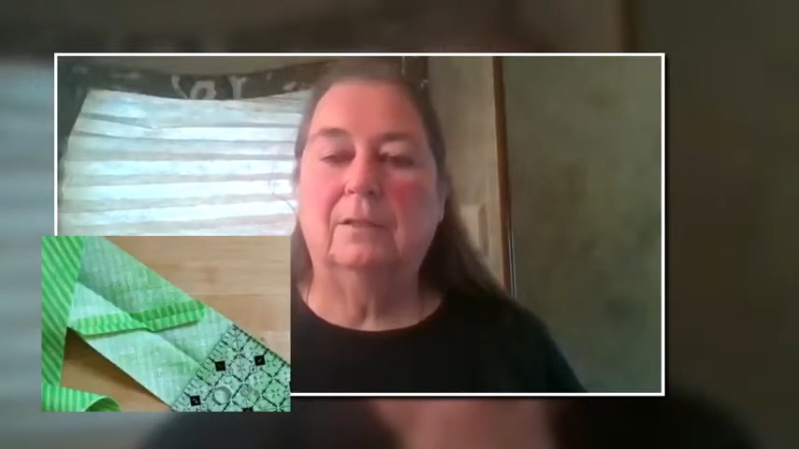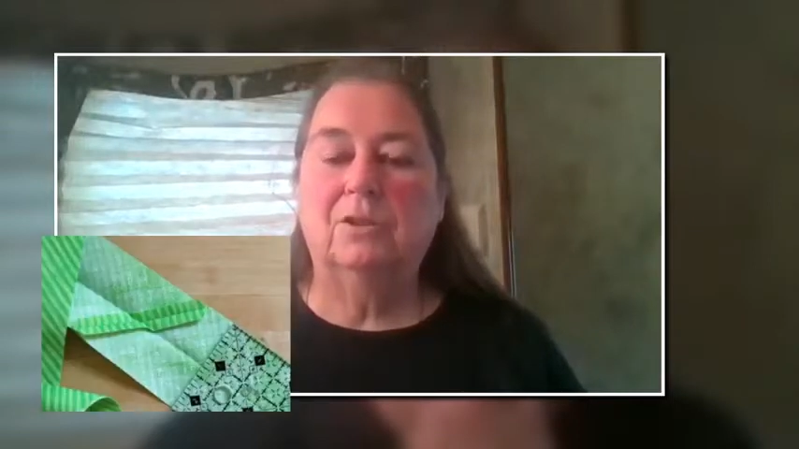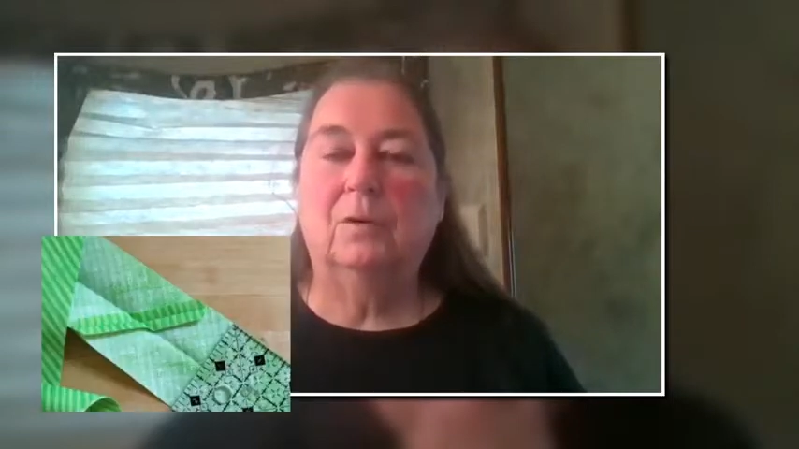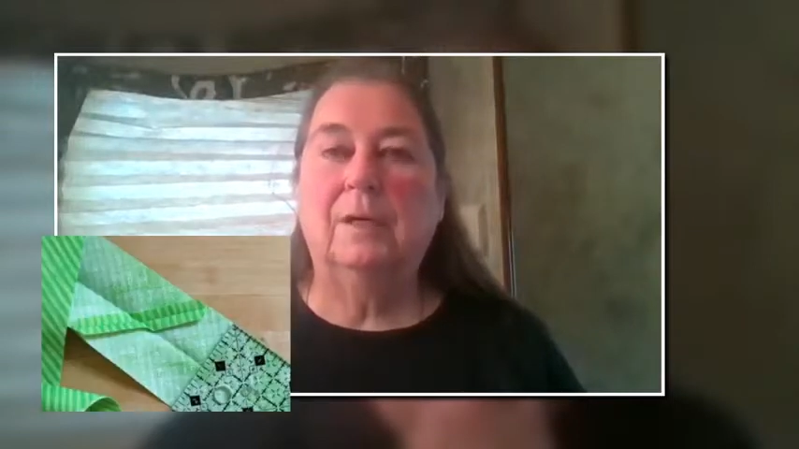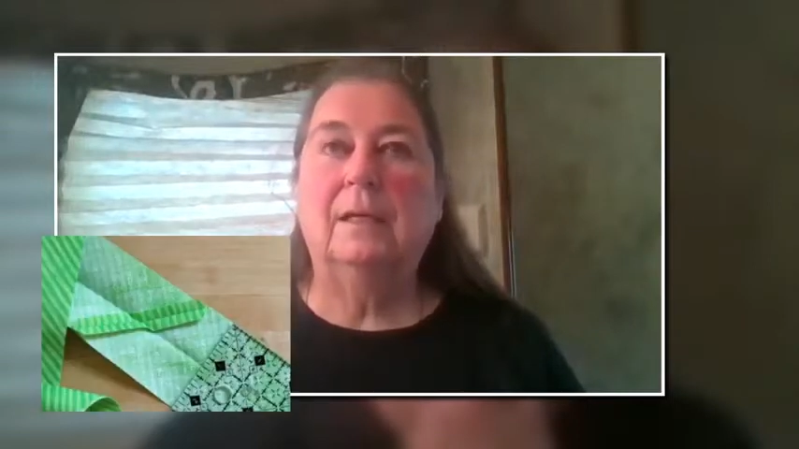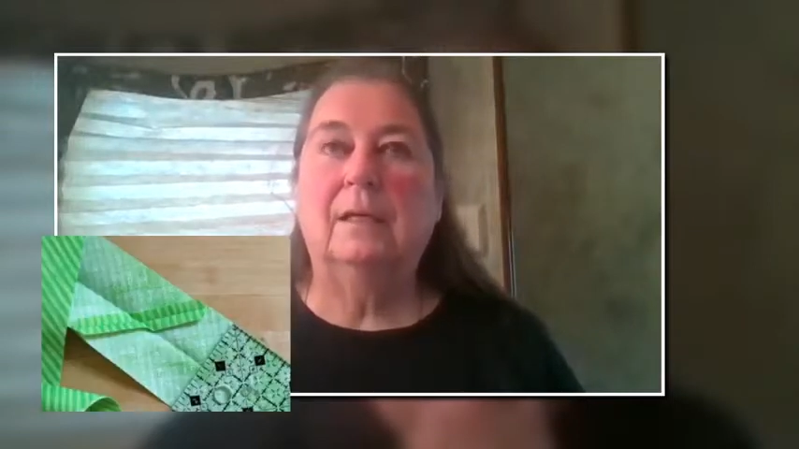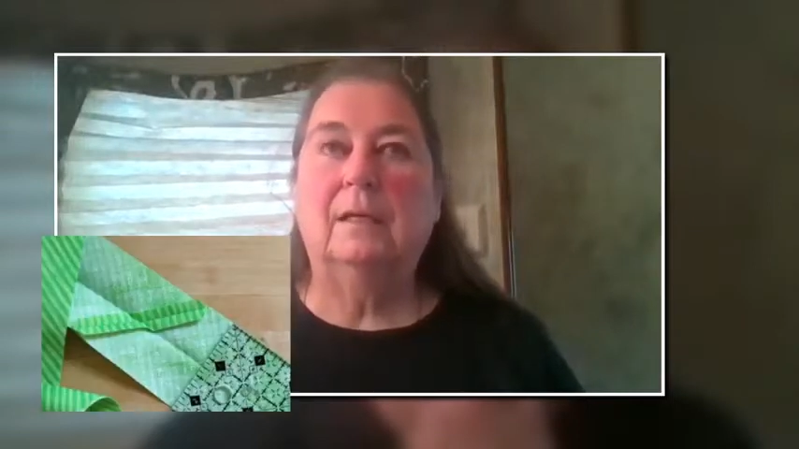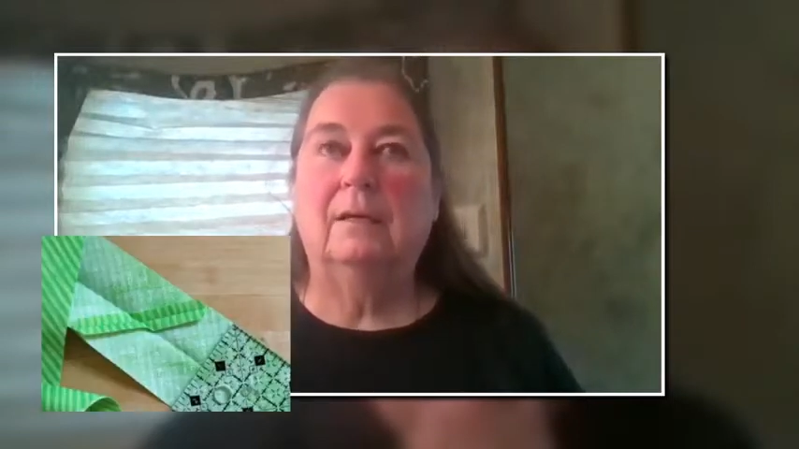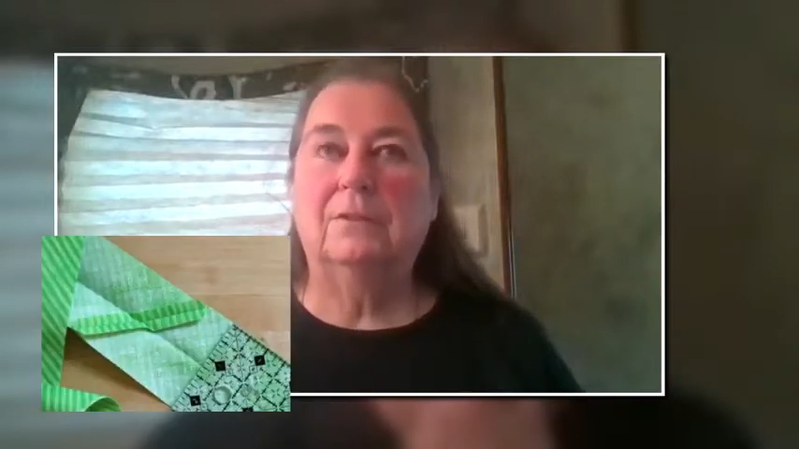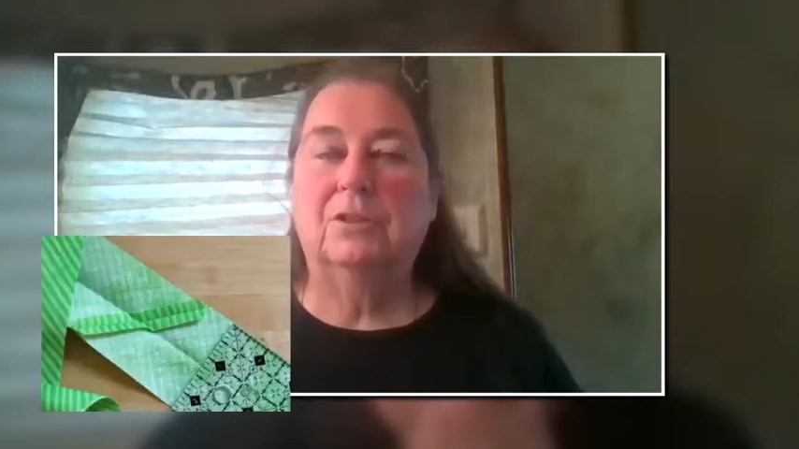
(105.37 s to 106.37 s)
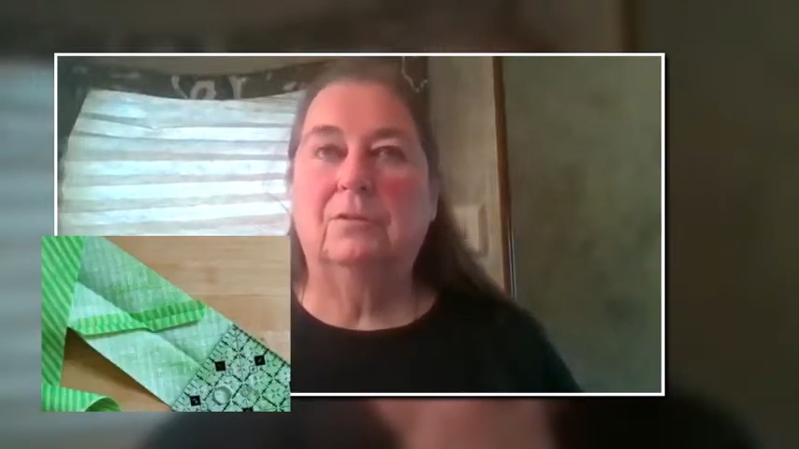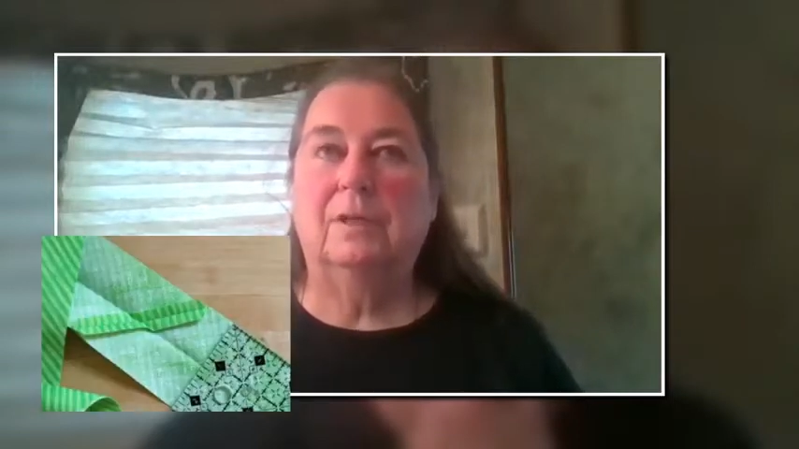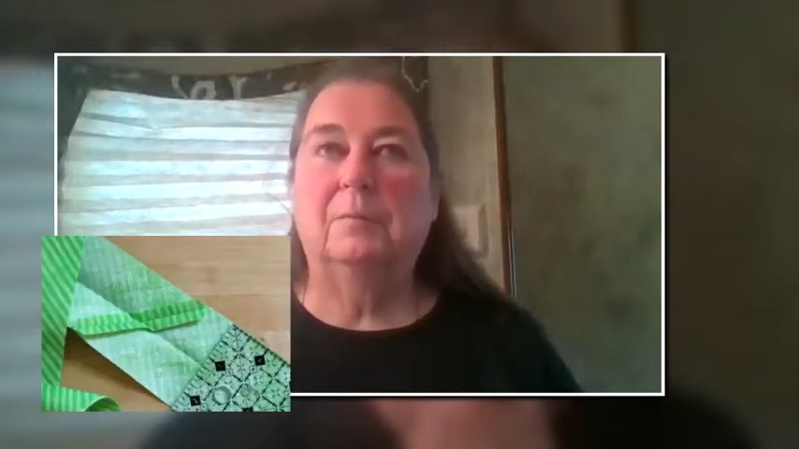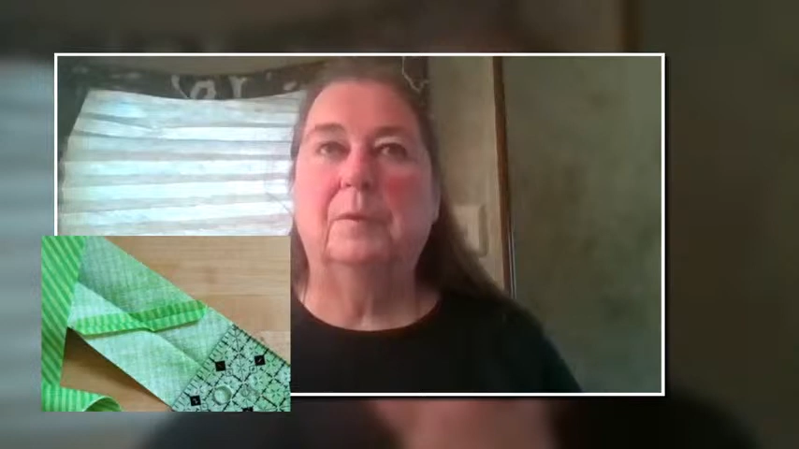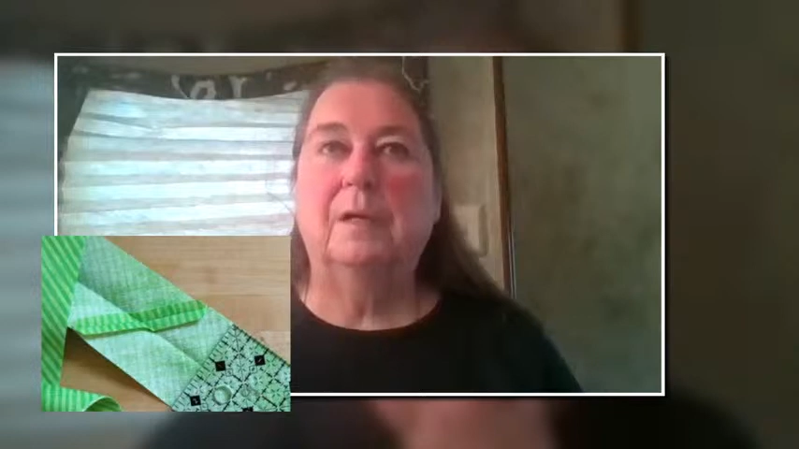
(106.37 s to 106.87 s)
joining of a
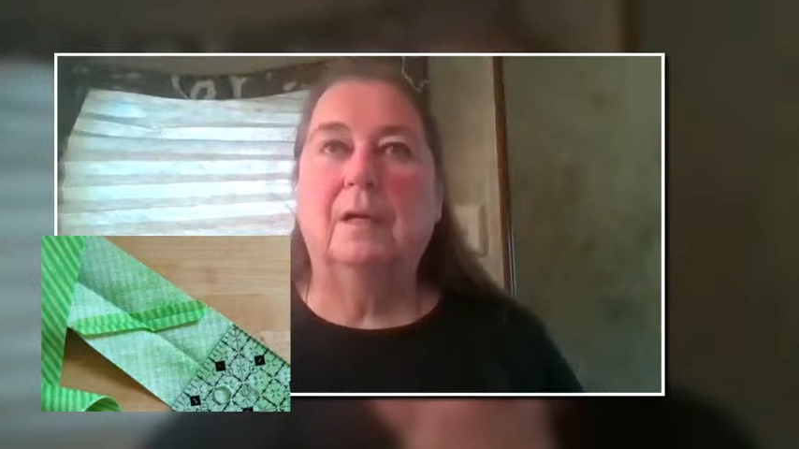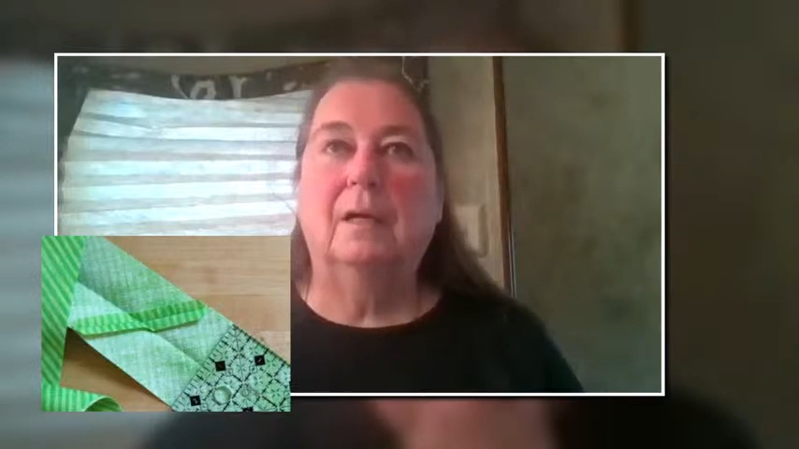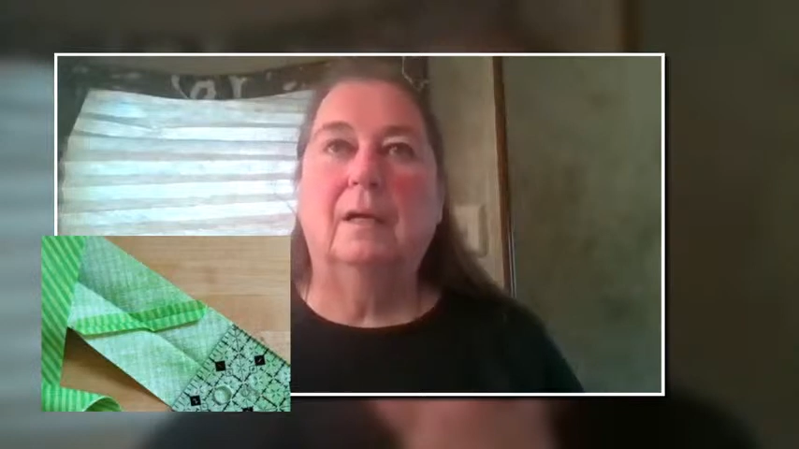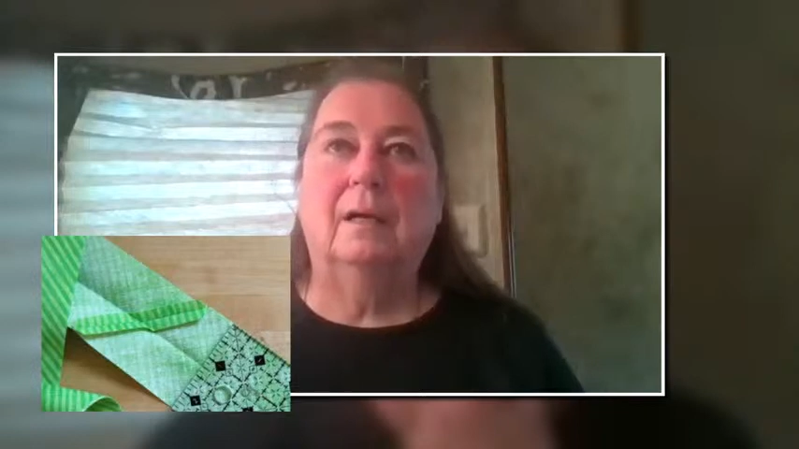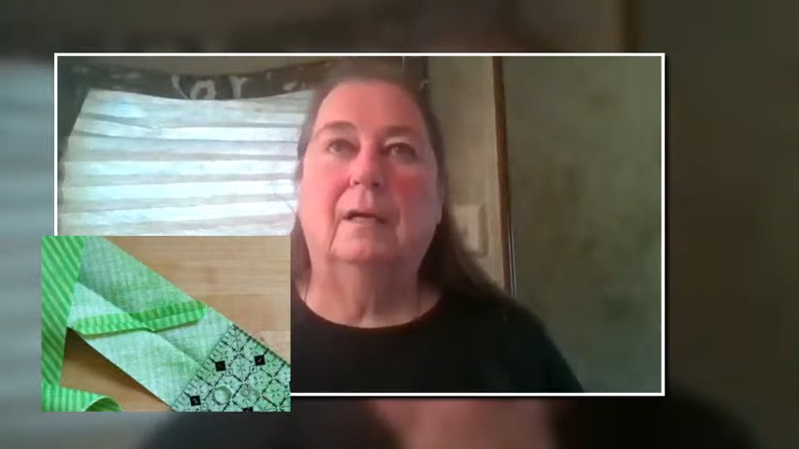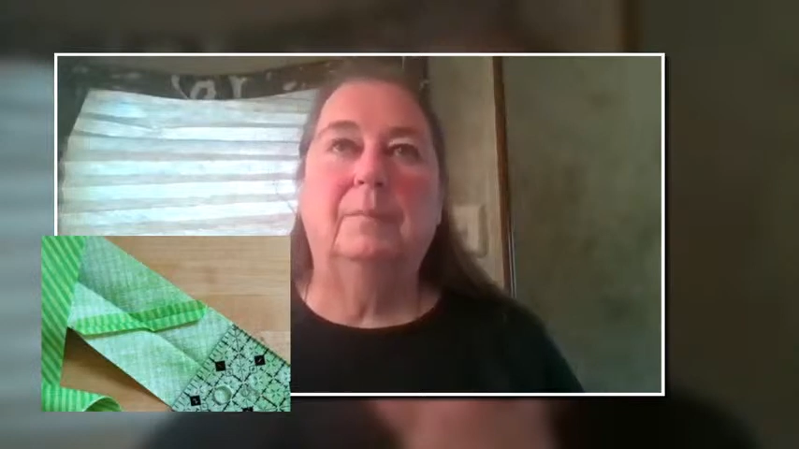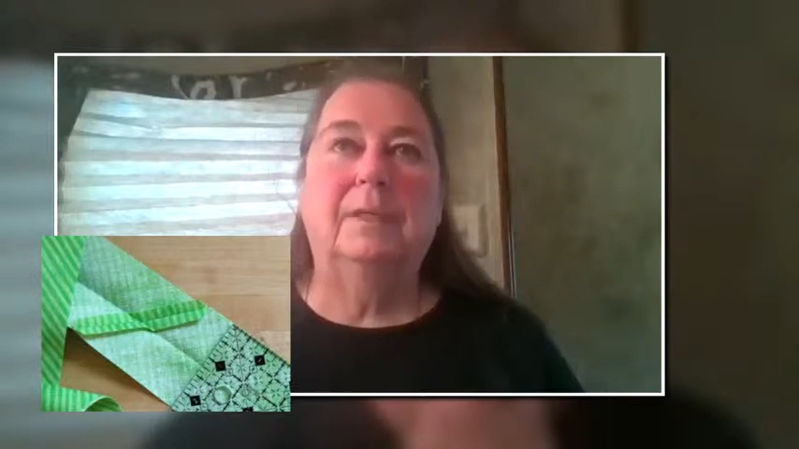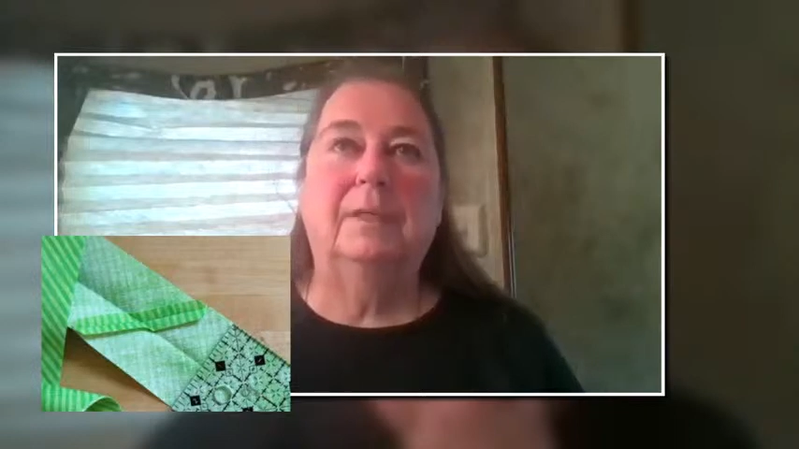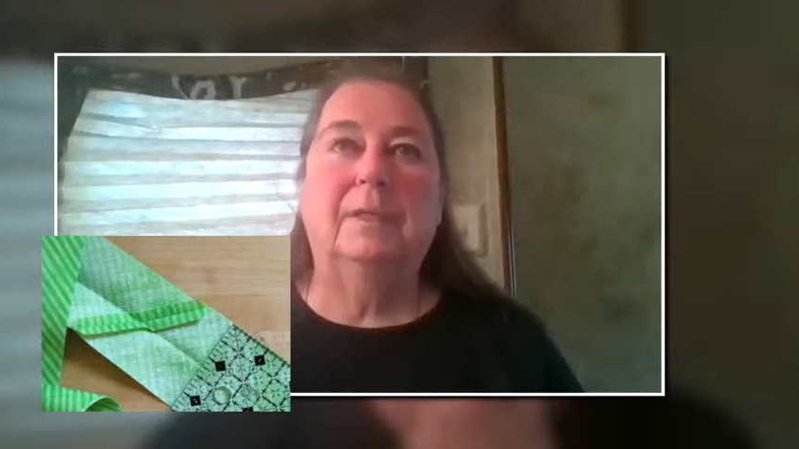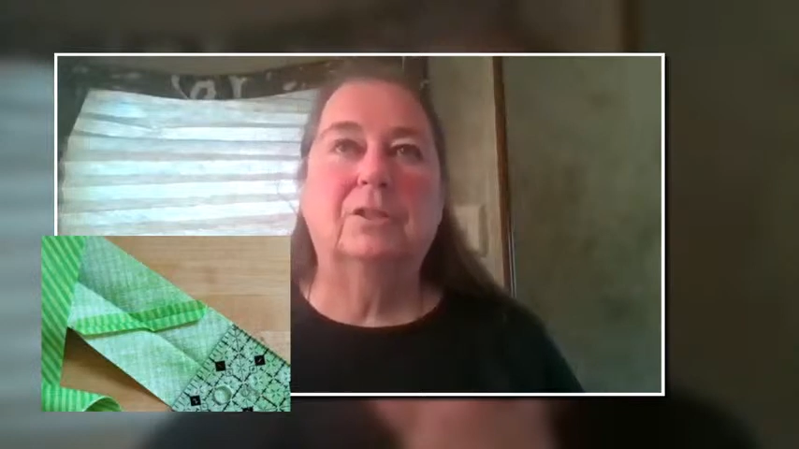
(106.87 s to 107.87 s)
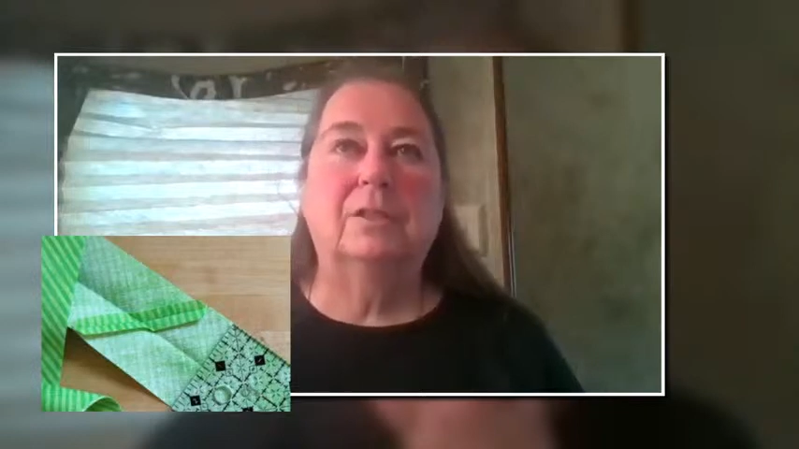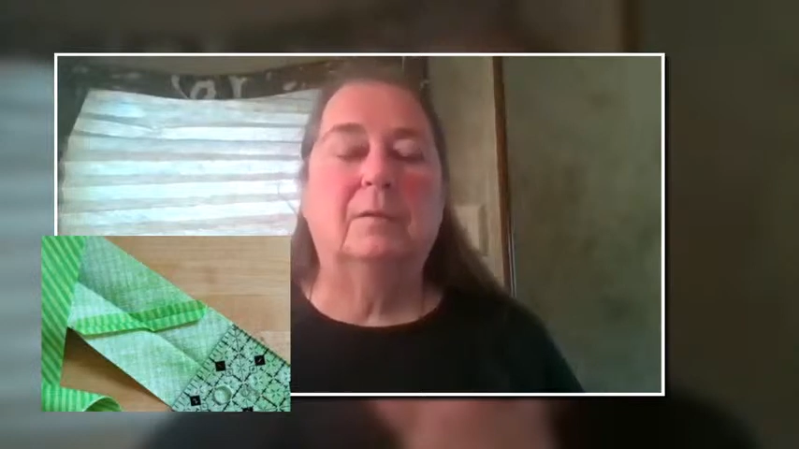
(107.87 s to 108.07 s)
strip because you